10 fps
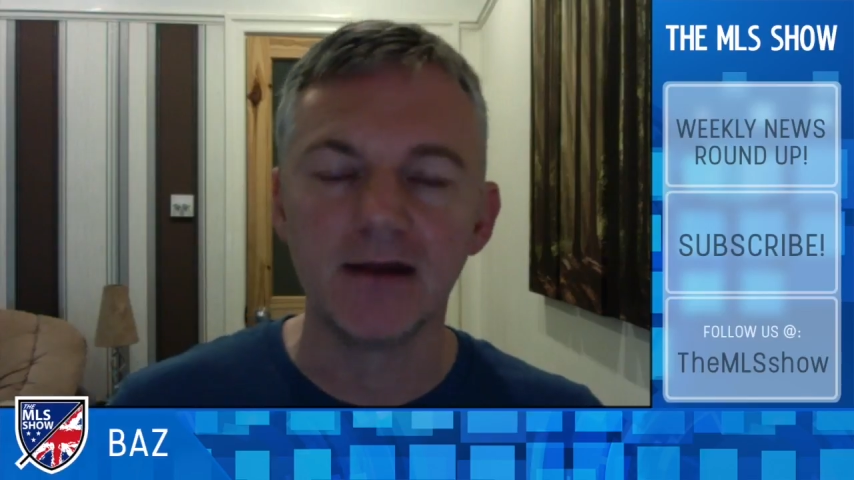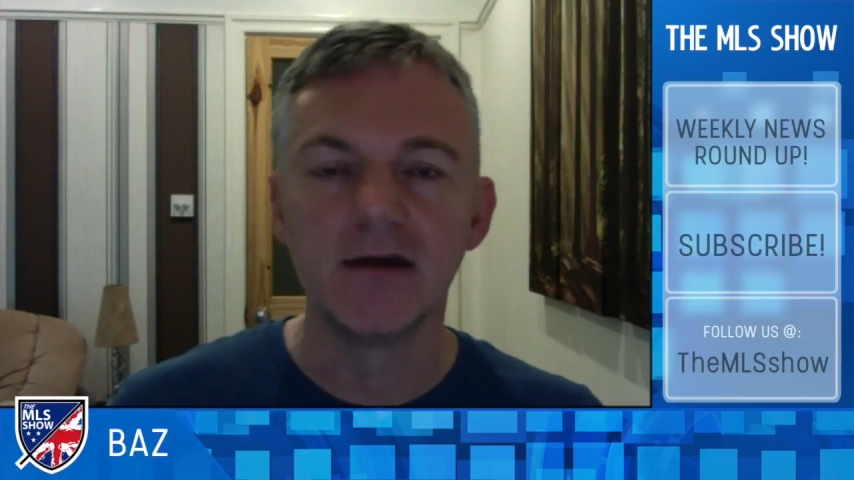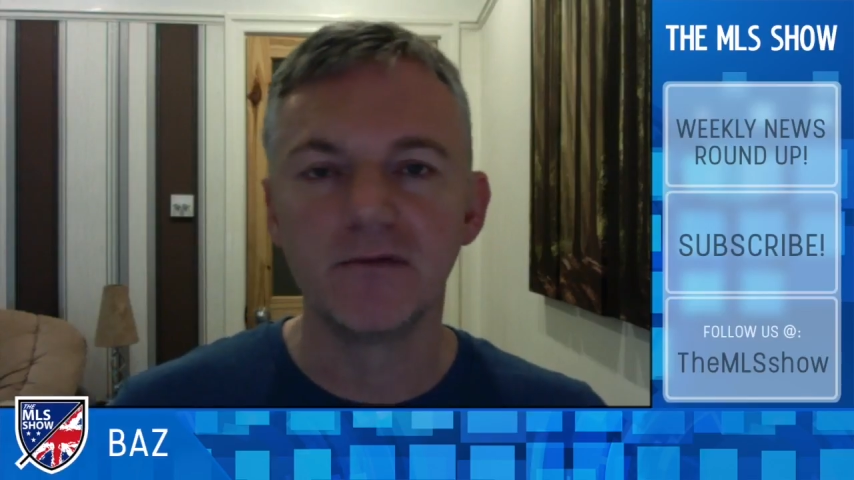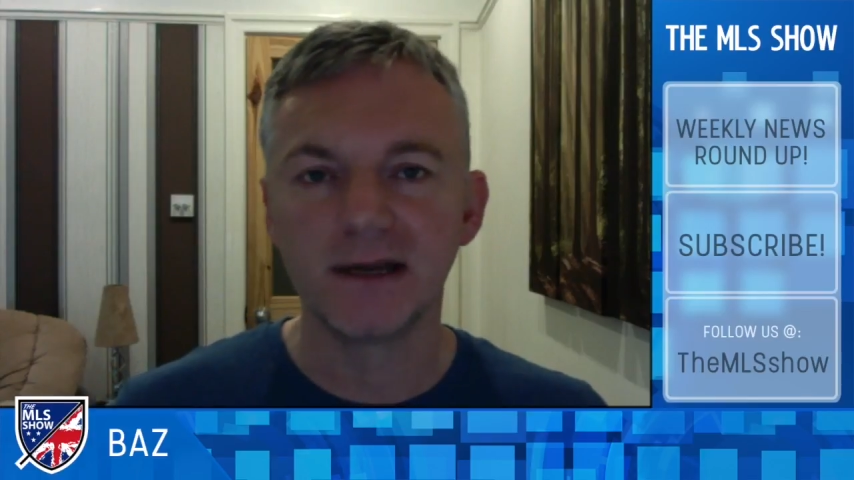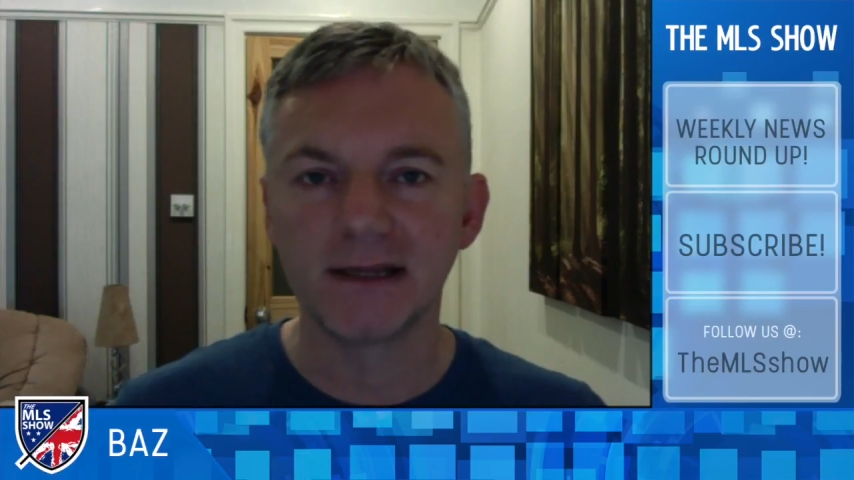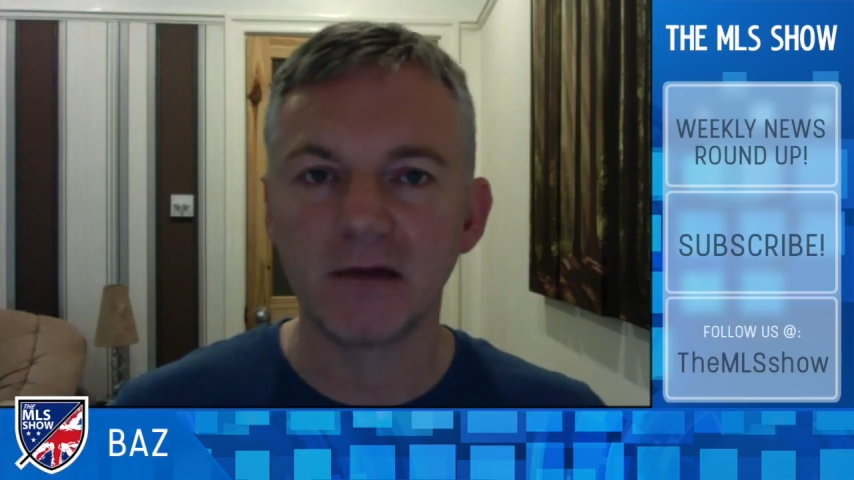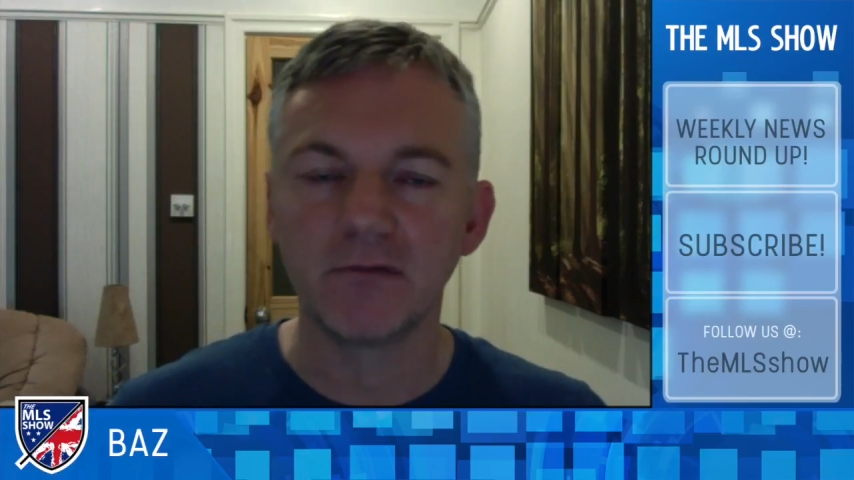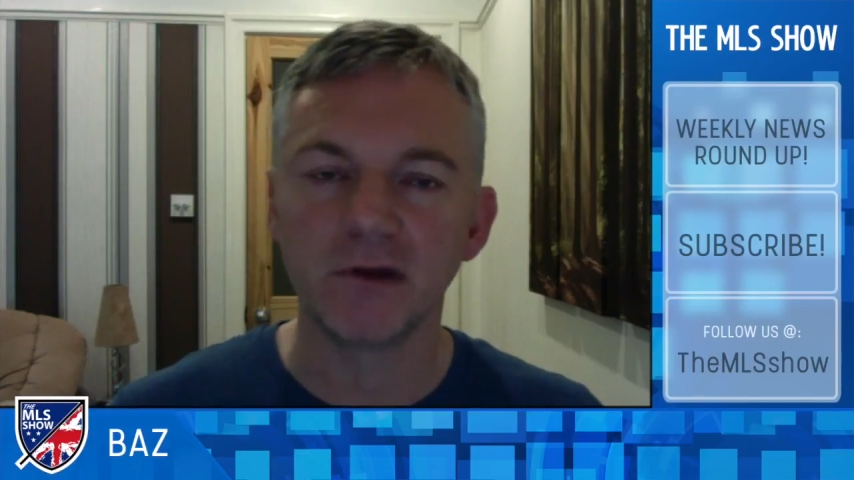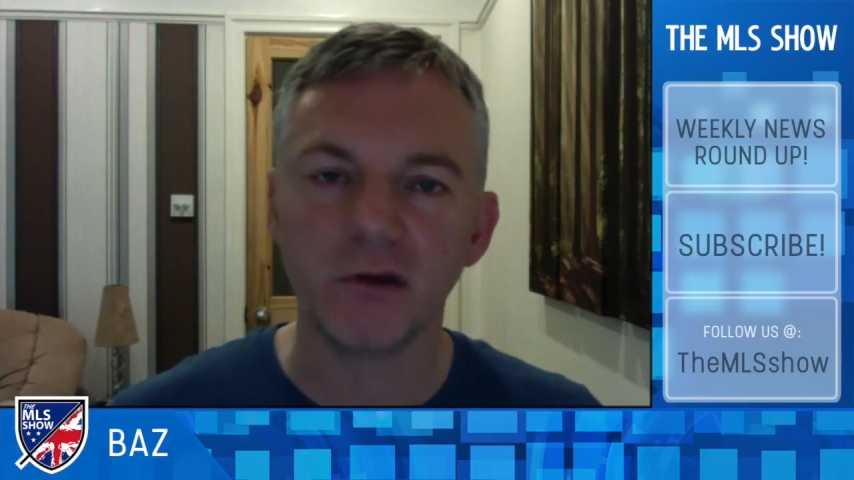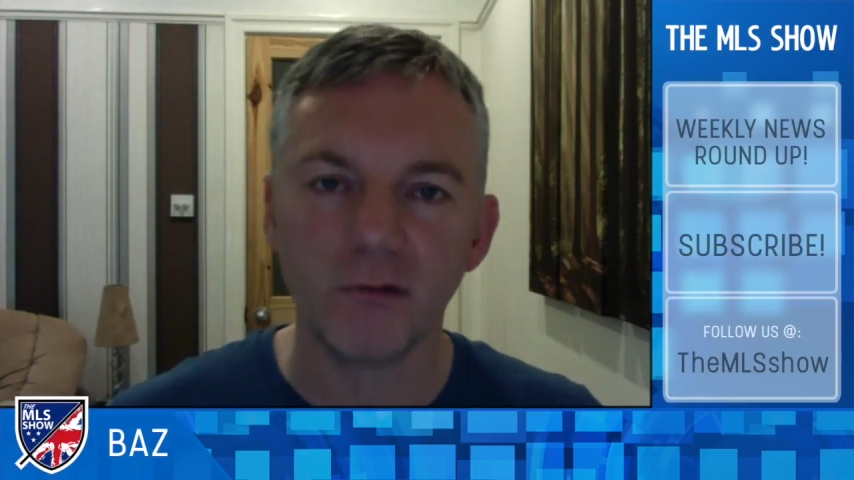
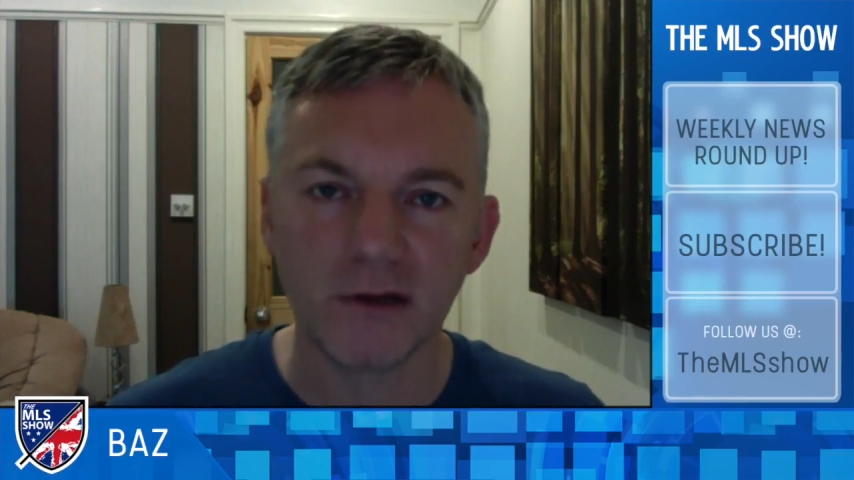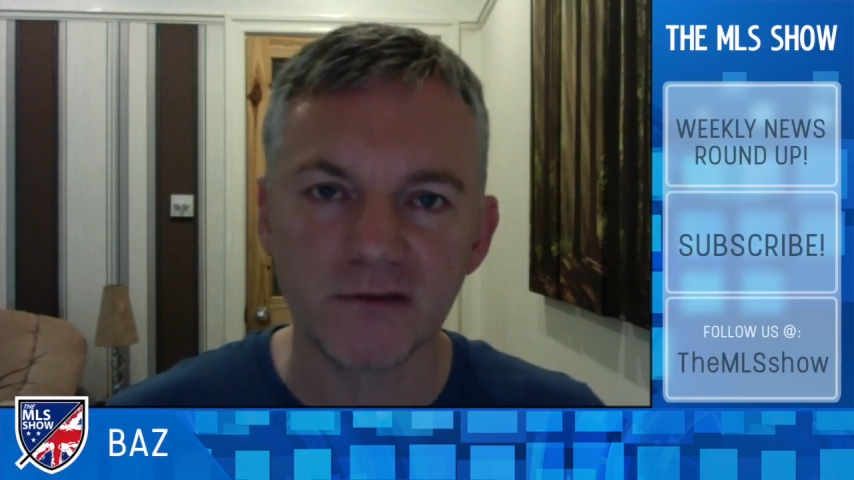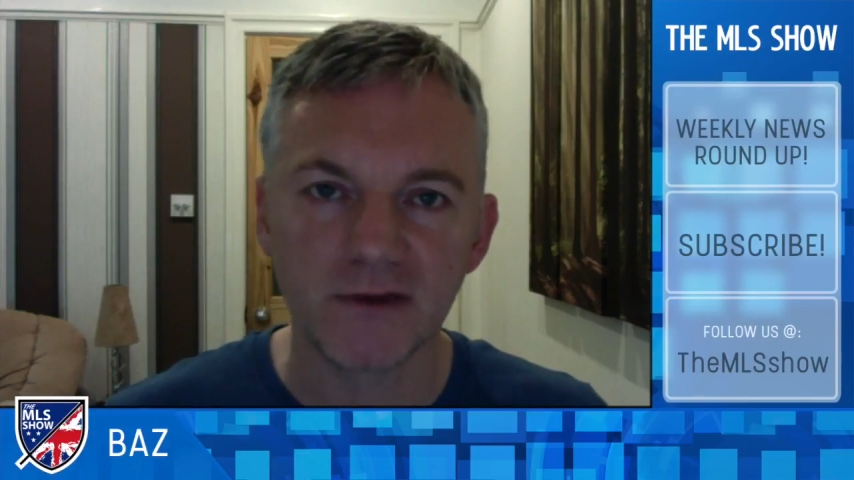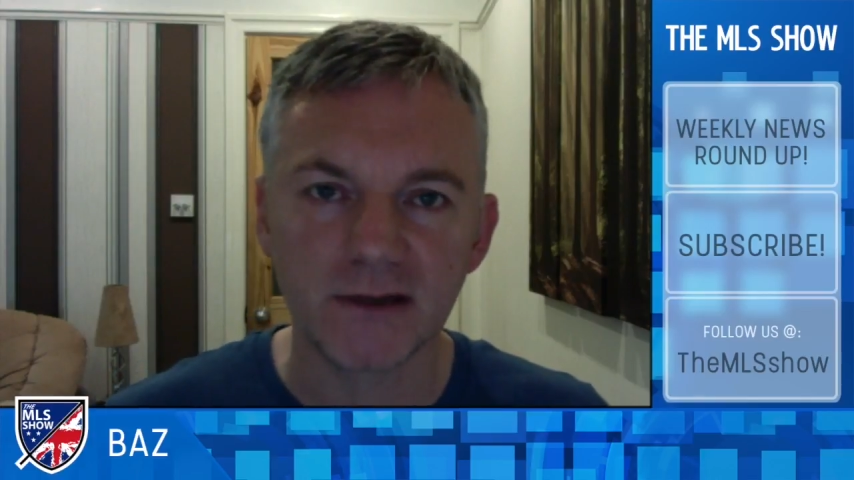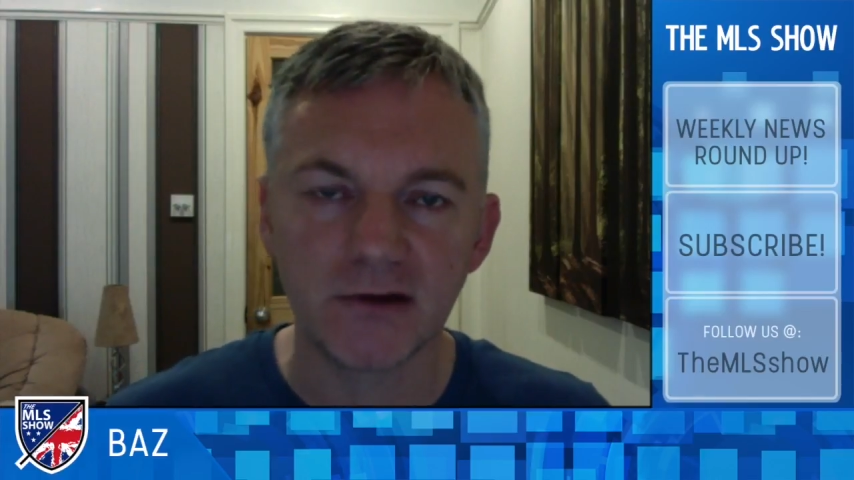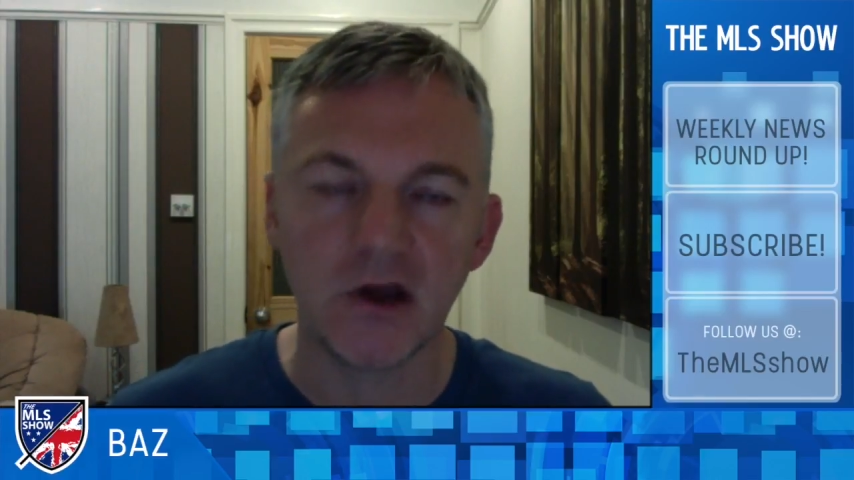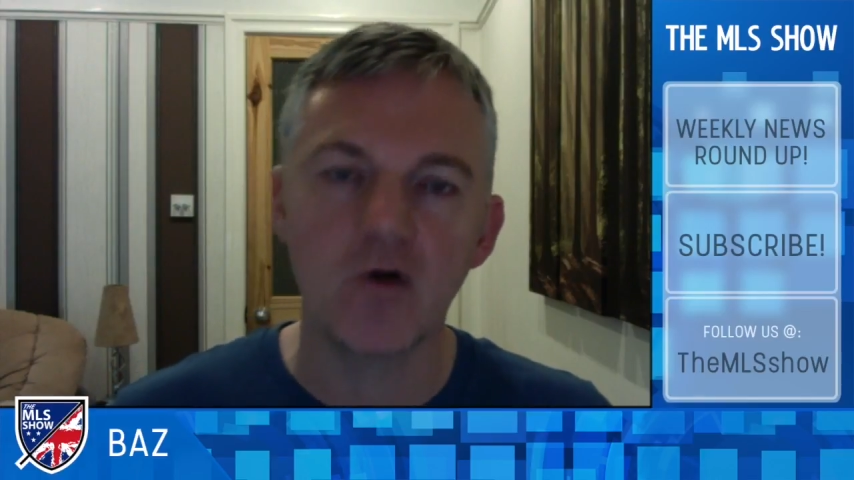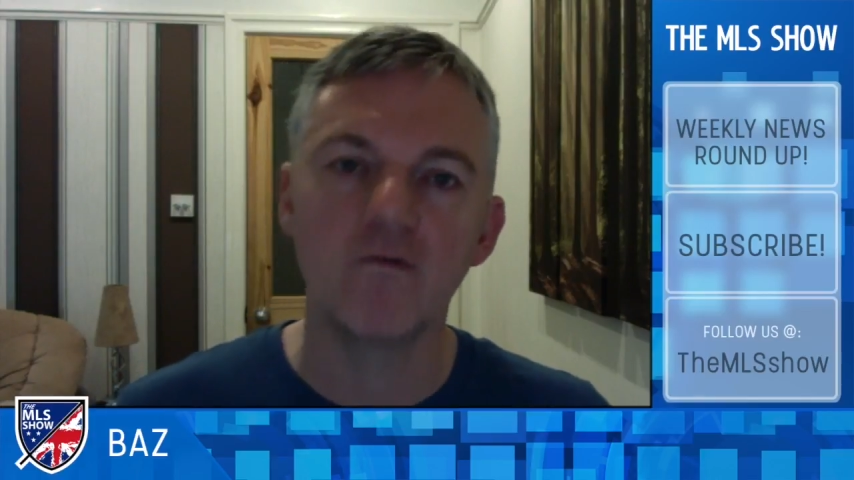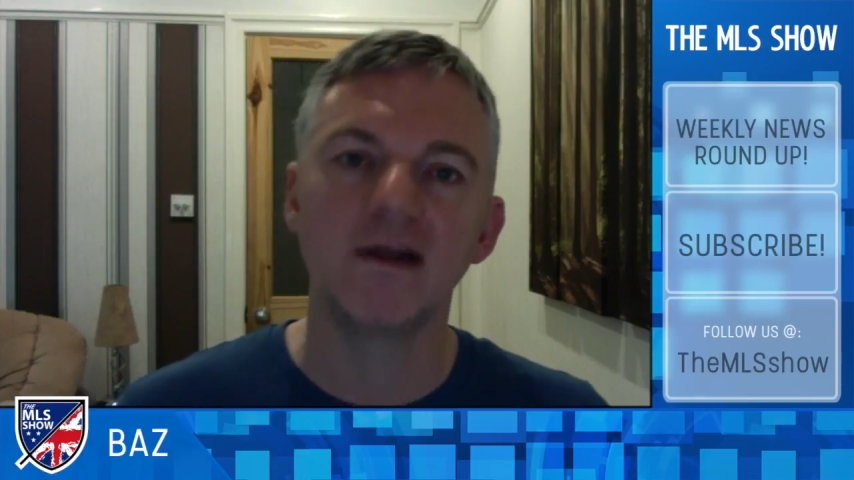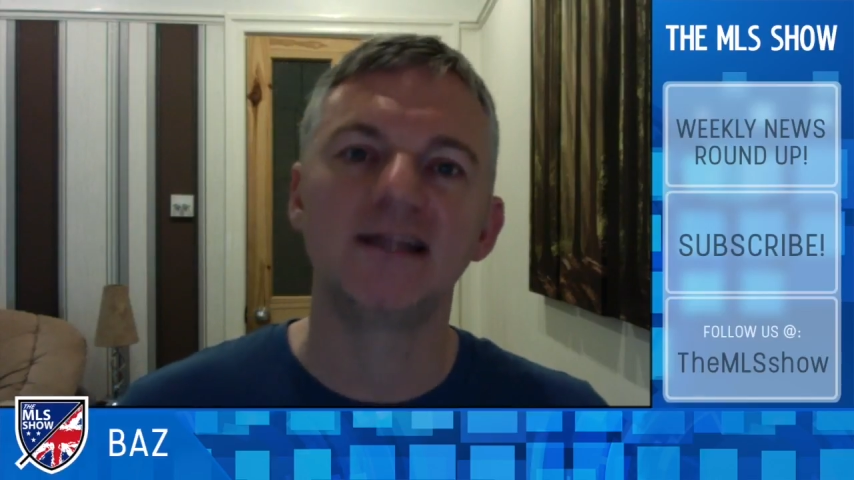Philadelphia Union's victory
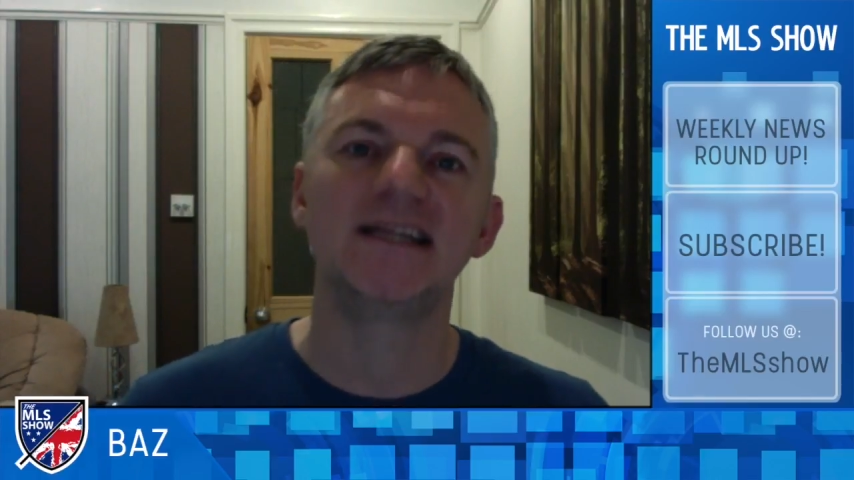over